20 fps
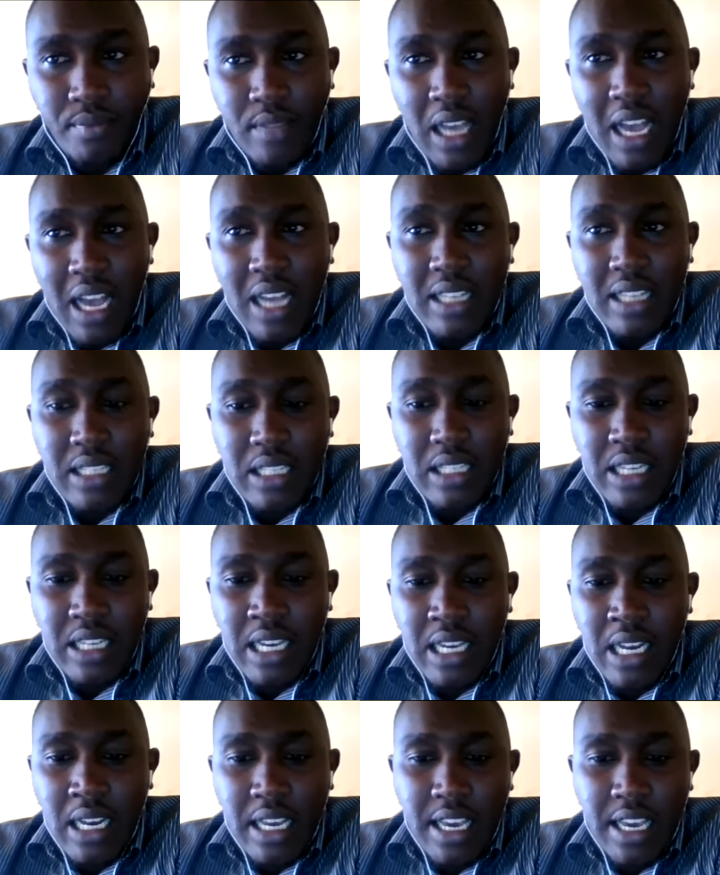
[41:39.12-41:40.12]
are
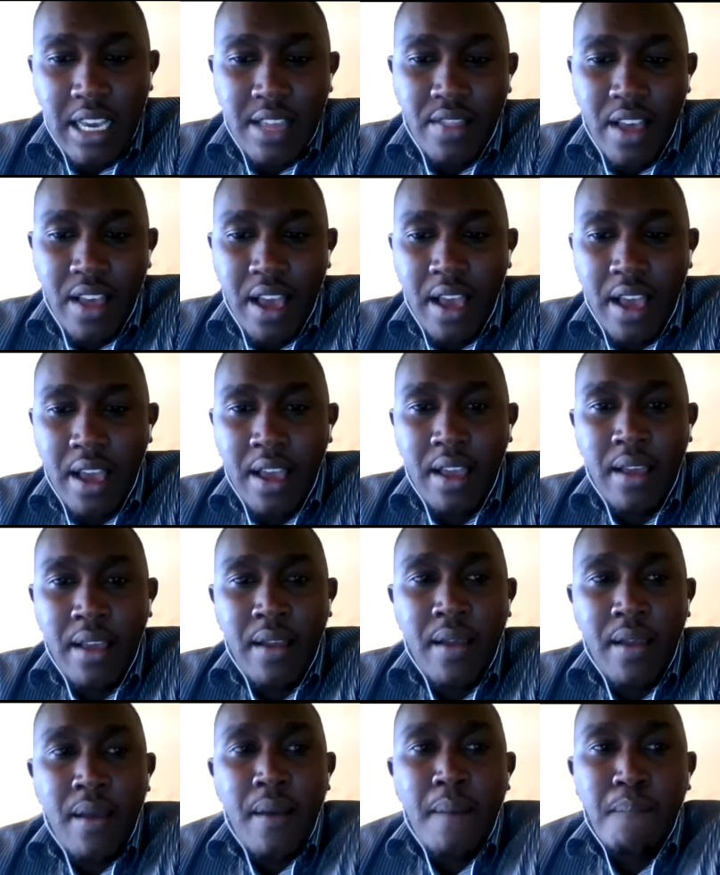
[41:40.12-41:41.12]
still in the
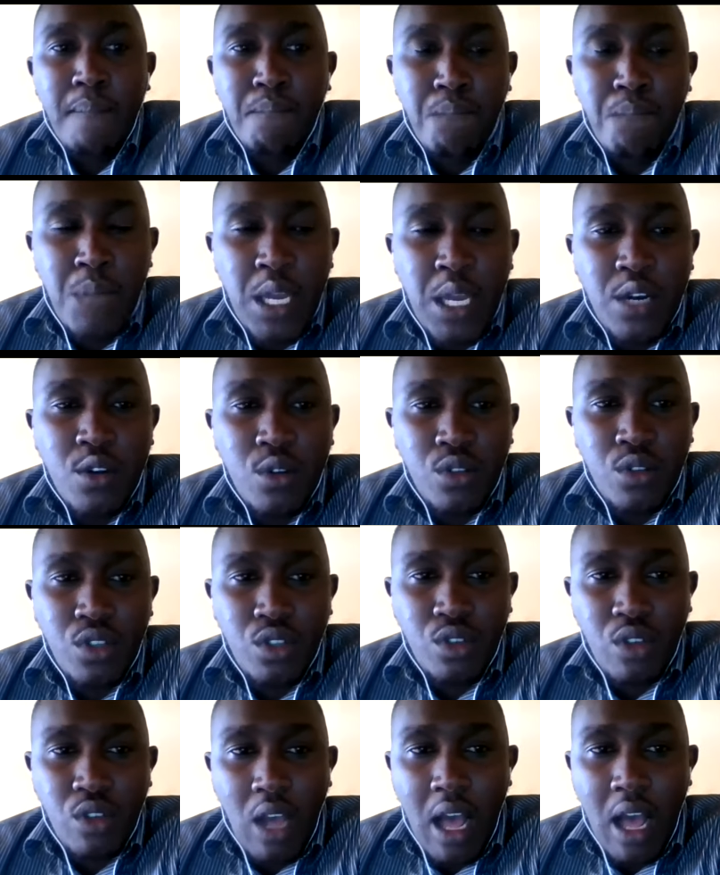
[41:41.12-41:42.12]
middle,
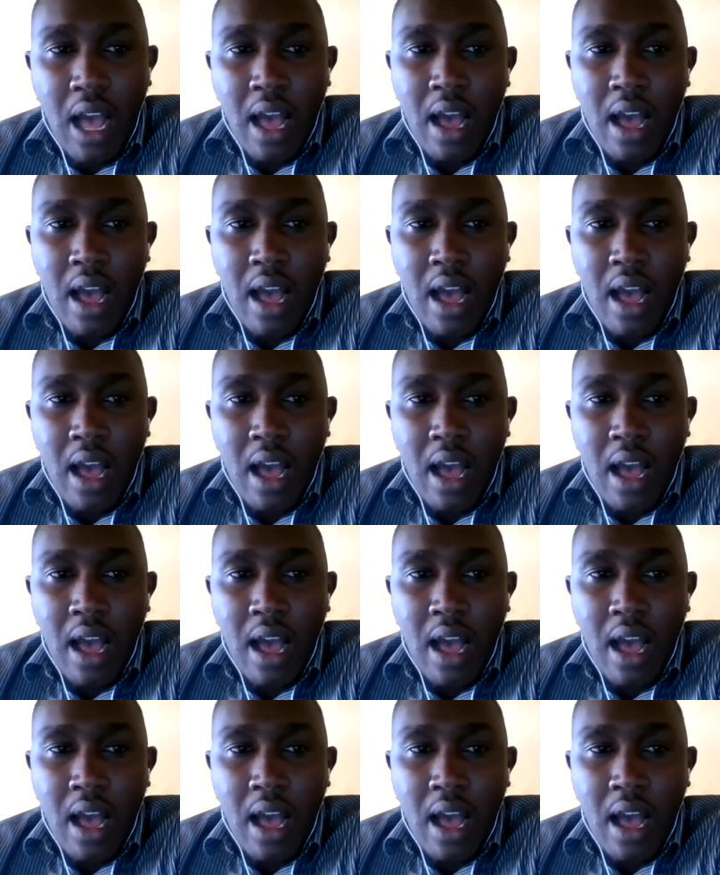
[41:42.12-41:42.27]
uh, uh,